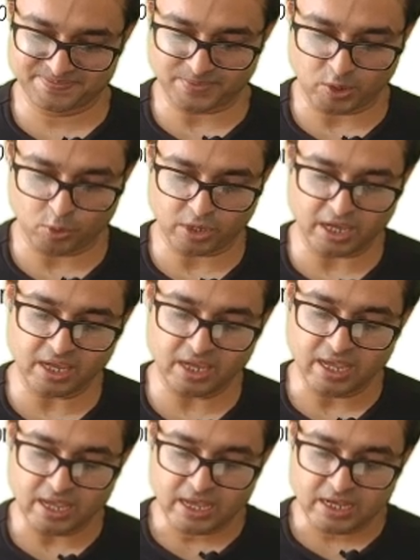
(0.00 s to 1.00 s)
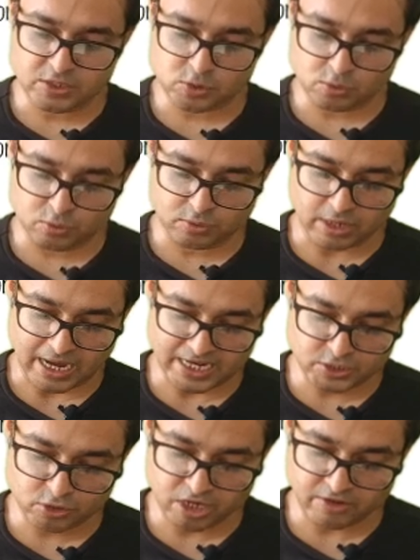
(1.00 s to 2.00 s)
Okay, so
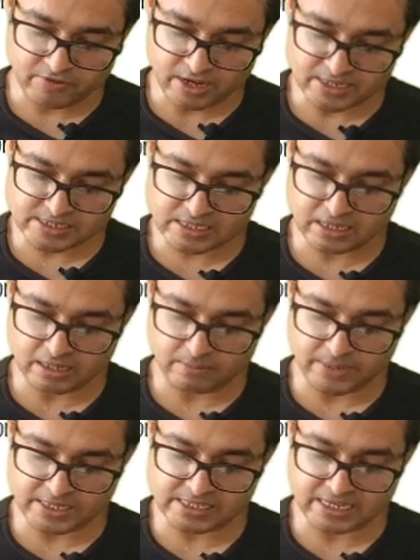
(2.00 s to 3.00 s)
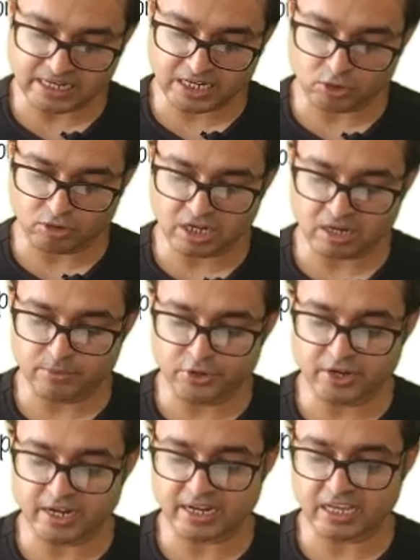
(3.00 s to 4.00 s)
hydrocephalus, basically
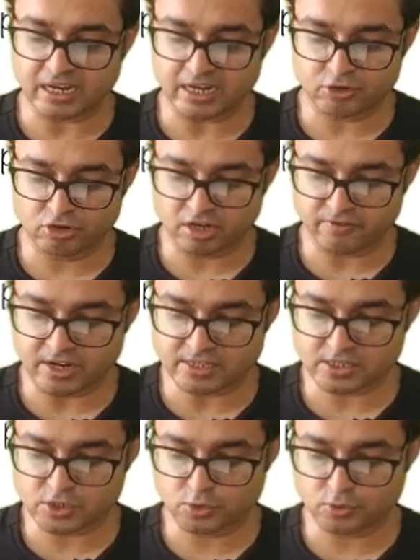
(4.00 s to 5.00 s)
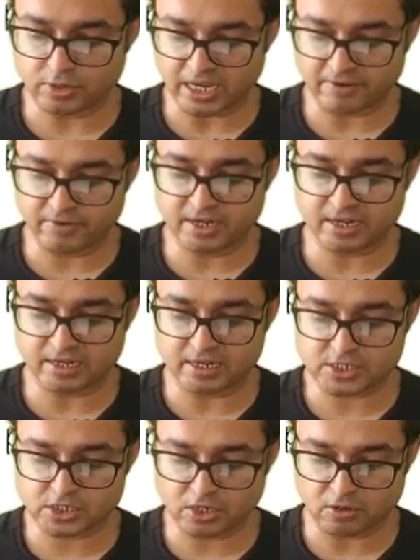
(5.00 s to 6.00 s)
non-communicating hydrocephalus is due to aqueductal
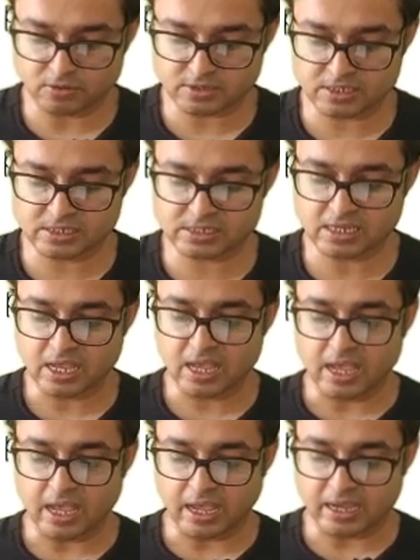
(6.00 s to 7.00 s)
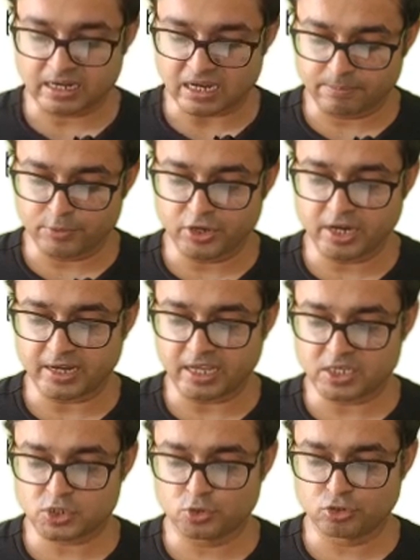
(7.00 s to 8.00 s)
stenosis, and
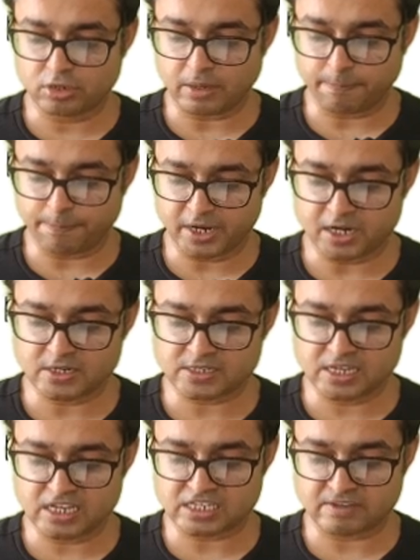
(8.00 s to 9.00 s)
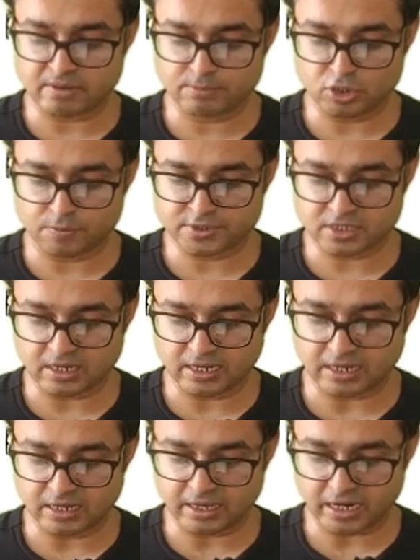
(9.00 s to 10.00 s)
communicating is due to impaired CSF absorption at
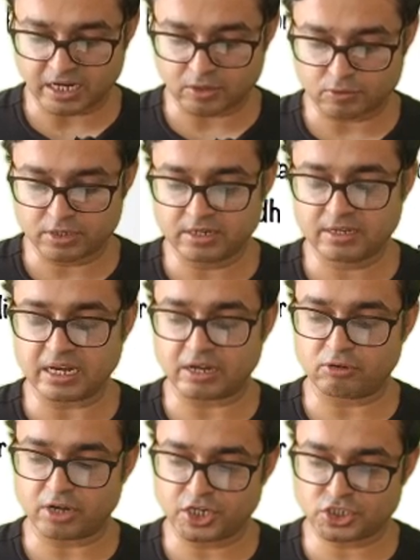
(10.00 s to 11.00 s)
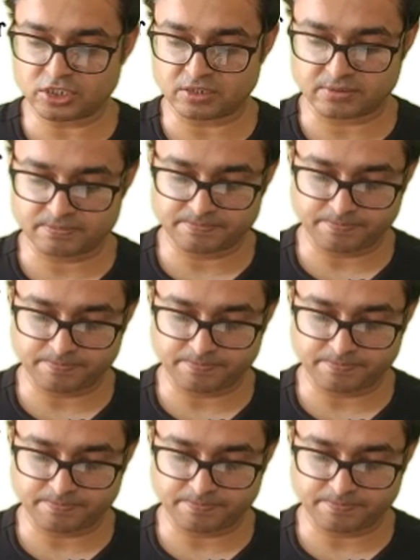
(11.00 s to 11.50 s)
arachnoid granulation.